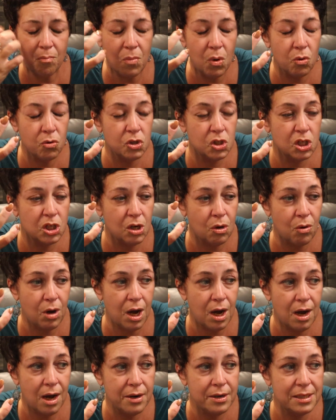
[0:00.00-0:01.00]
emotional
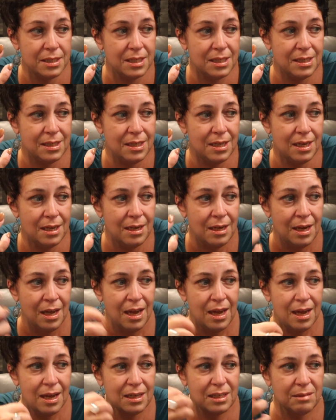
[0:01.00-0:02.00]
honesty,
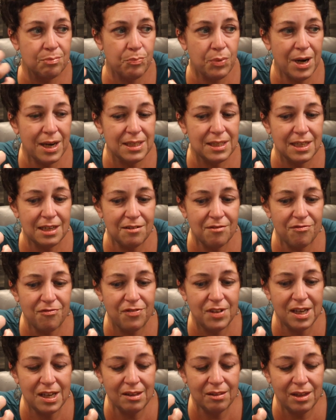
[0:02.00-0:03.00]
expressing
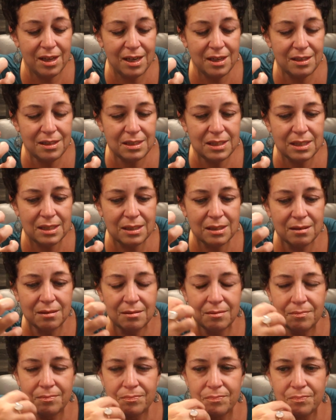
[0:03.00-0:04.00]
feelings.
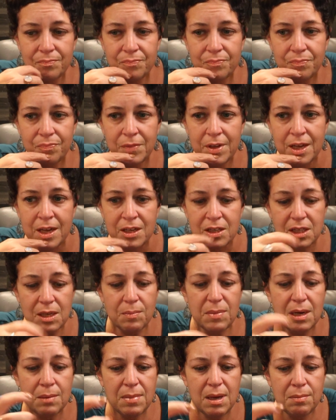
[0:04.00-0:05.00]

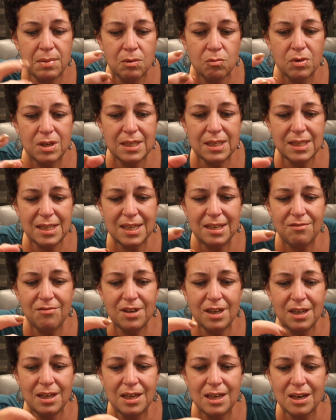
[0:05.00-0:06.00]
Somebody may be
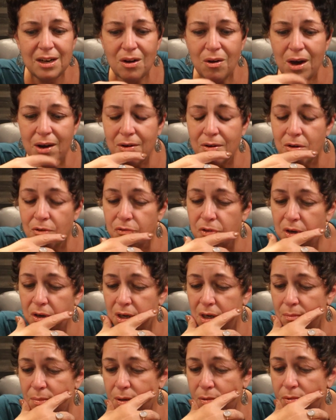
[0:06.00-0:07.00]
receiving, you know, I don't know if they're
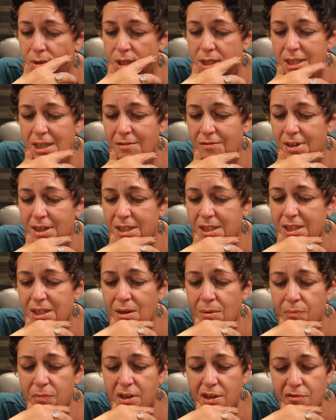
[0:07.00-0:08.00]
going to be receiving
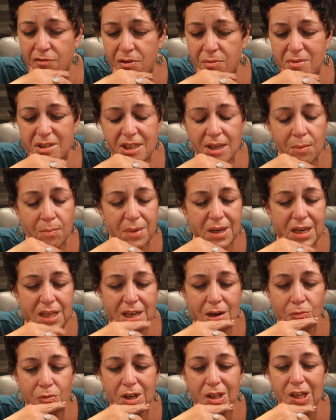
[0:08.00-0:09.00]
something from somebody
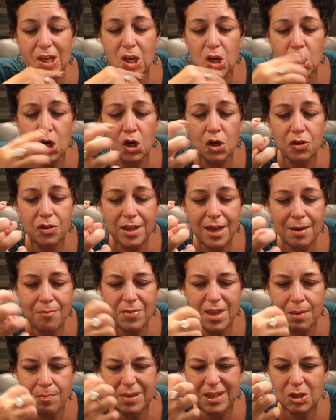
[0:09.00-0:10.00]
that really hurt
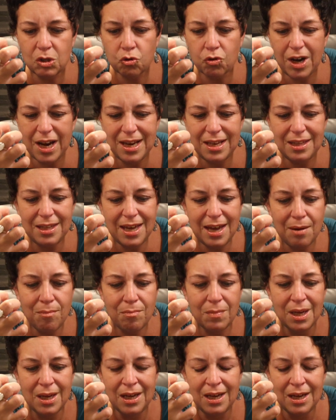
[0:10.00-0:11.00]
them, that betrayed
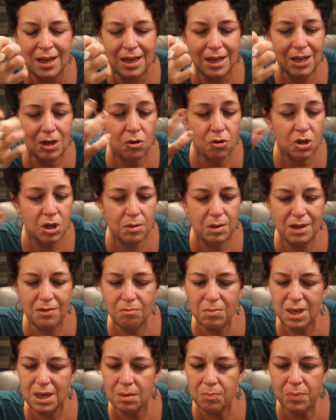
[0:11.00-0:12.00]
them. You know, it could
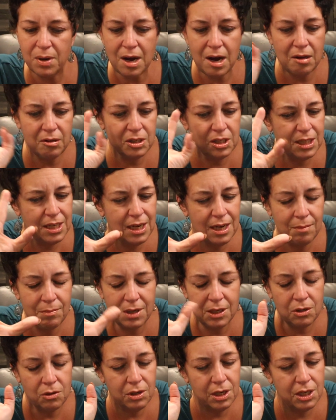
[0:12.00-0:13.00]
even be an apology. I
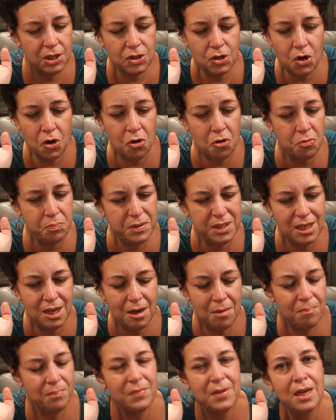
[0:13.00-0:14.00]
mean, don't get your hopes
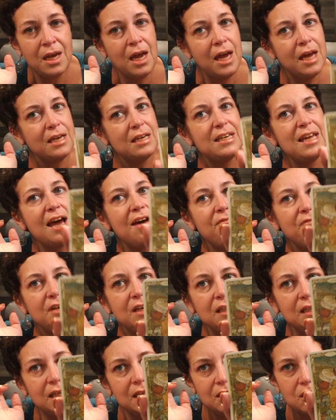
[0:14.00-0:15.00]
up.
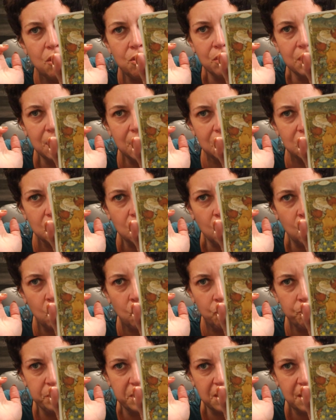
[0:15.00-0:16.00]
Definitely don't get your
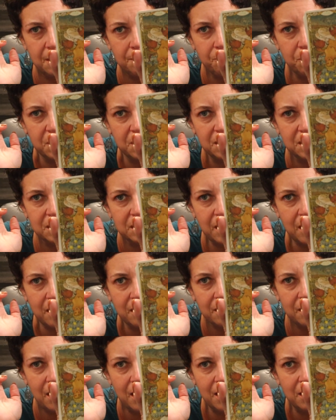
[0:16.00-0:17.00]
hopes up But the
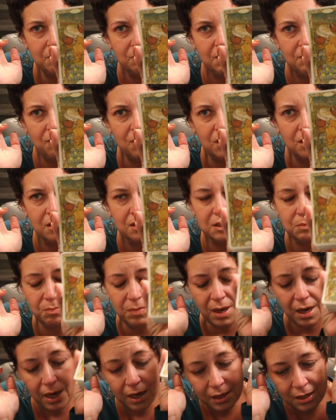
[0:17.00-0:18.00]
star card reverse,
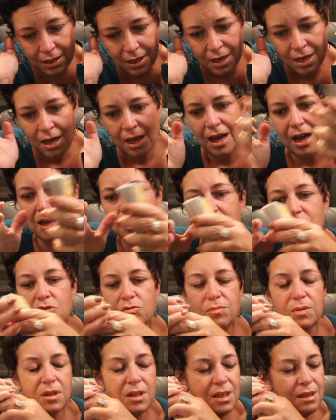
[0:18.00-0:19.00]
but I
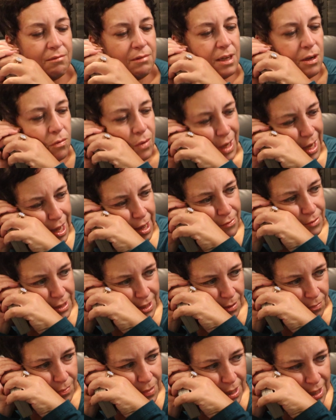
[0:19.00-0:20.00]
do believe that we have
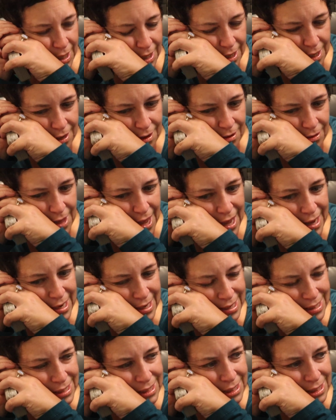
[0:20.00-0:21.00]
somebody here that
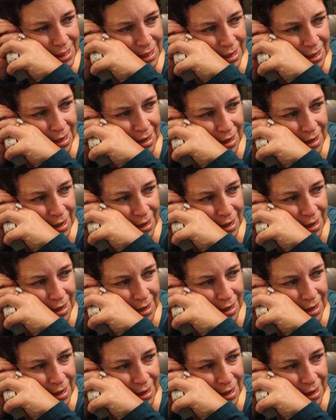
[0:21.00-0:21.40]
is